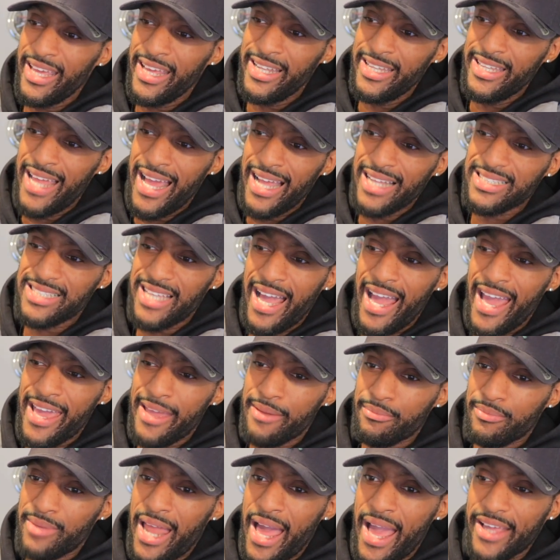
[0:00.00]
in that
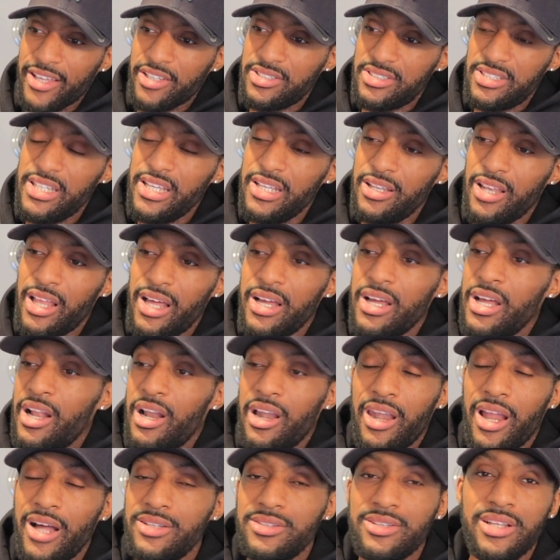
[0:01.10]
time like you see lo
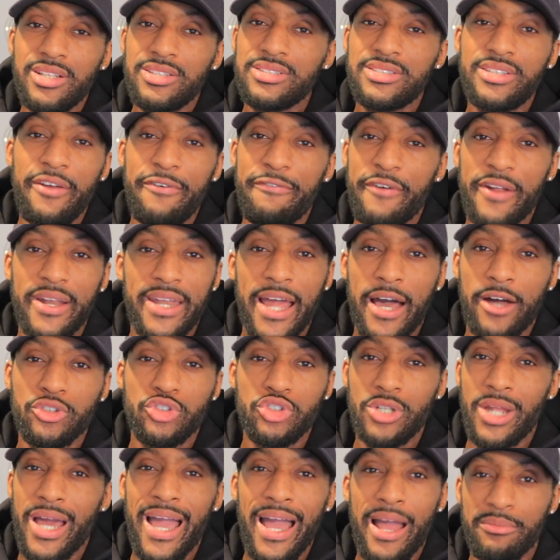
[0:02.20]
london's different now
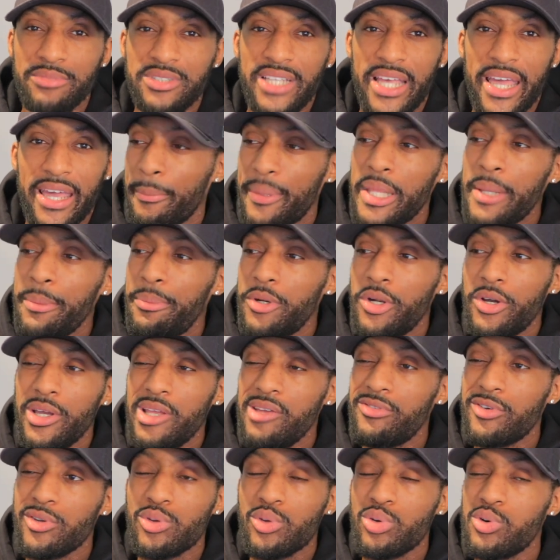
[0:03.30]
do you know what i'm saying people don't
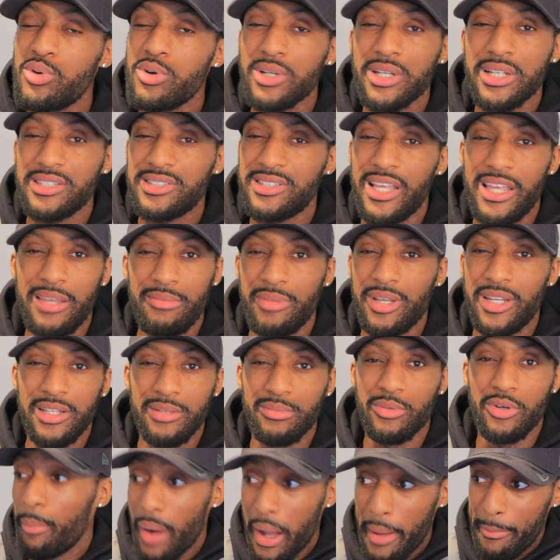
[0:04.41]
even talk the same
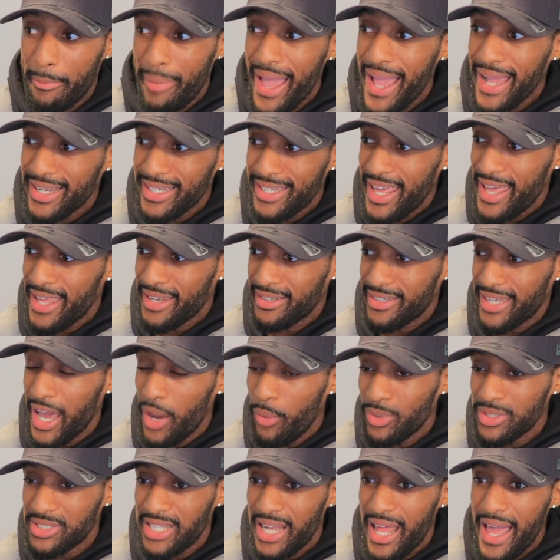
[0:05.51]
anymore but back then that
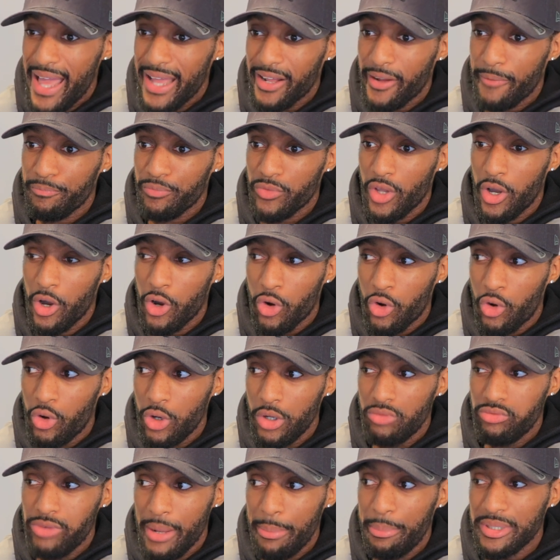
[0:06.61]
was like a
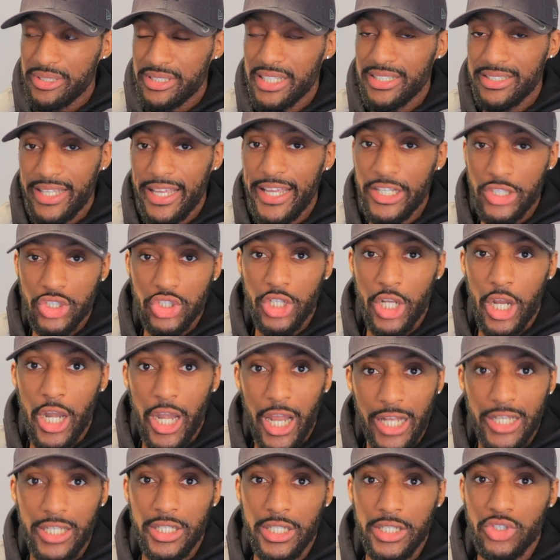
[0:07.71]
good representation of
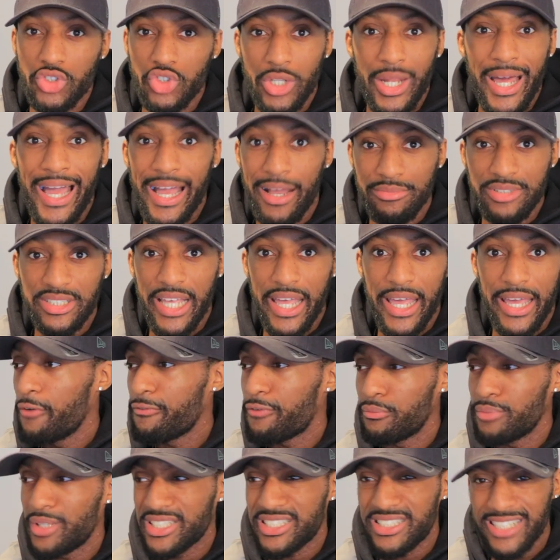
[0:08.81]
London, do you know what I'm saying?
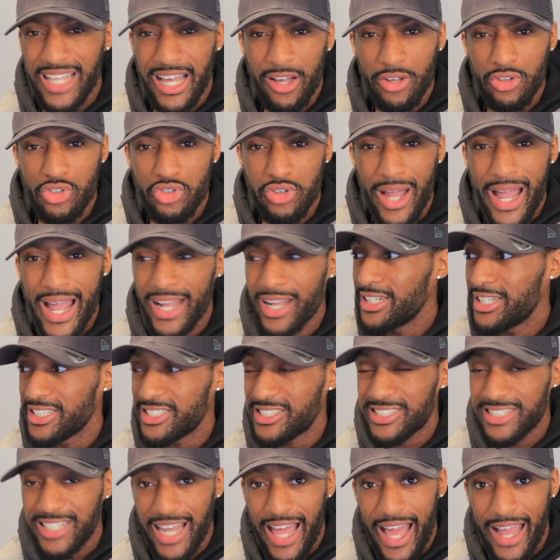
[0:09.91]
From the soundtrack, the
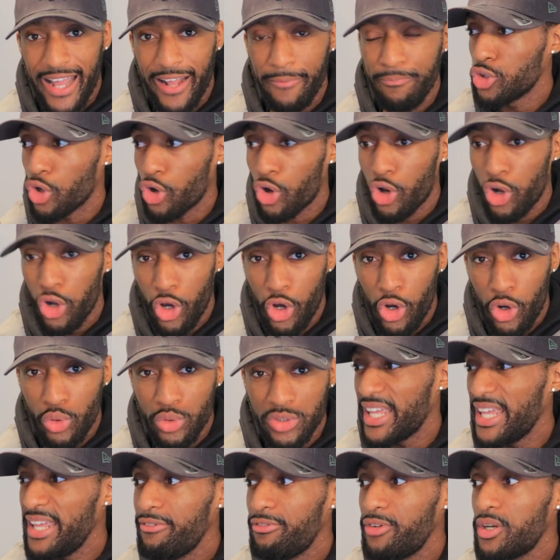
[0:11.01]
slang, the
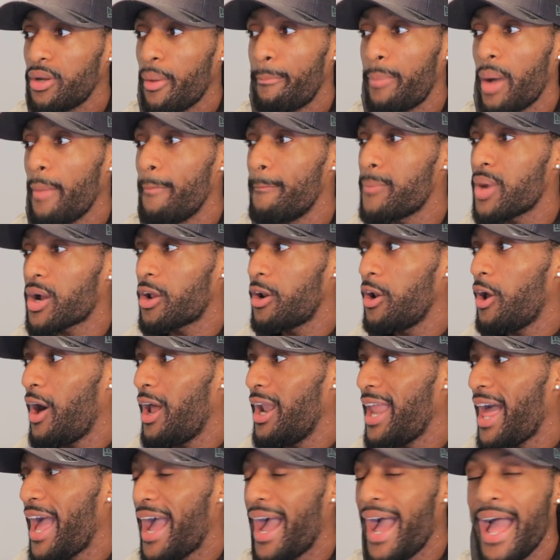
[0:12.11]
clothes, even the bumper Clark
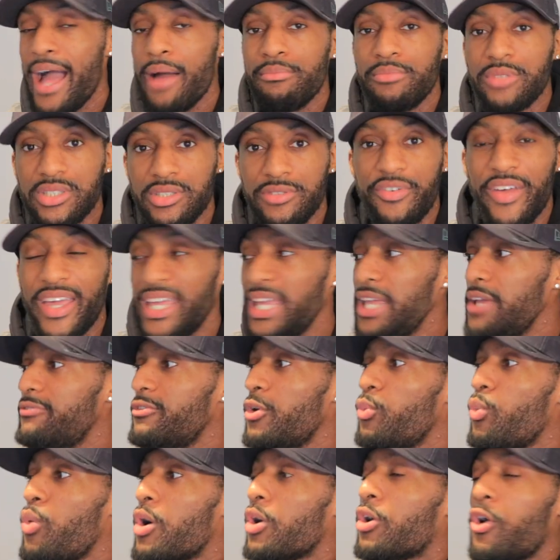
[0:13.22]
like atmosphere, even
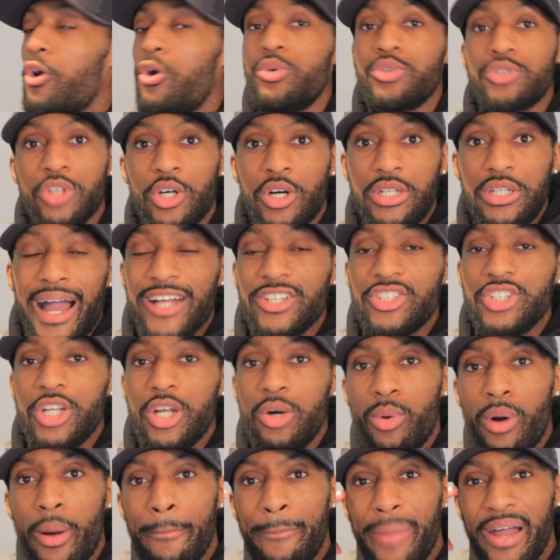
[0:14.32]
what goes on. And you know
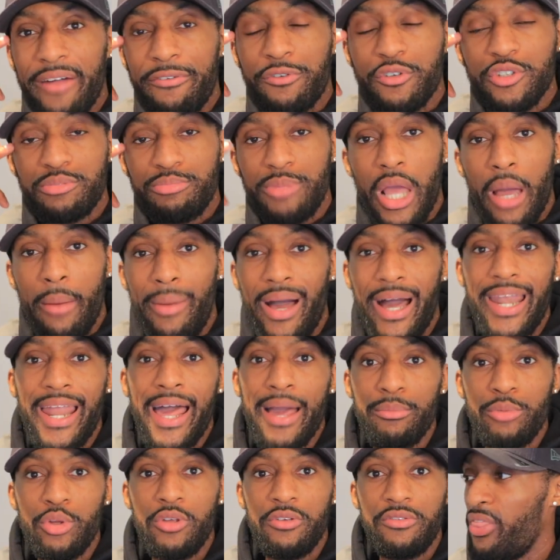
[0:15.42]
what baffles me about
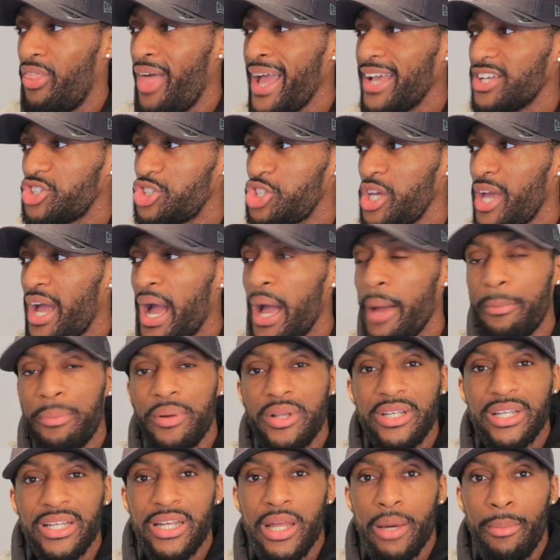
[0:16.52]
that movie? That shit
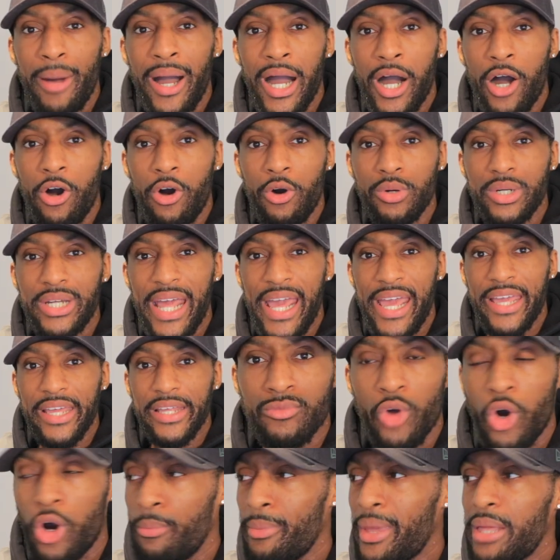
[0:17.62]
happened in about a whole day,
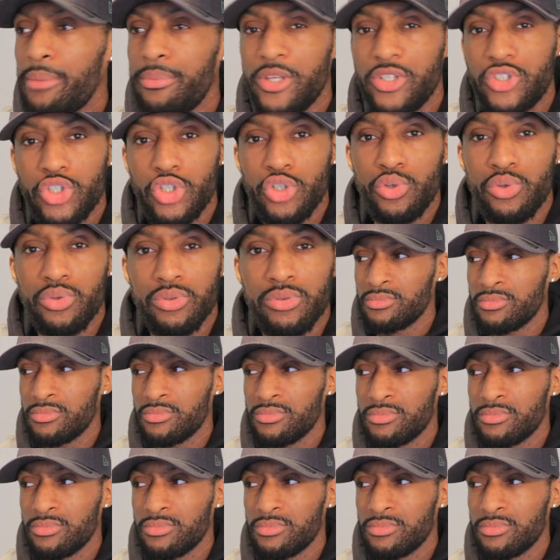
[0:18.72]
or maybe two.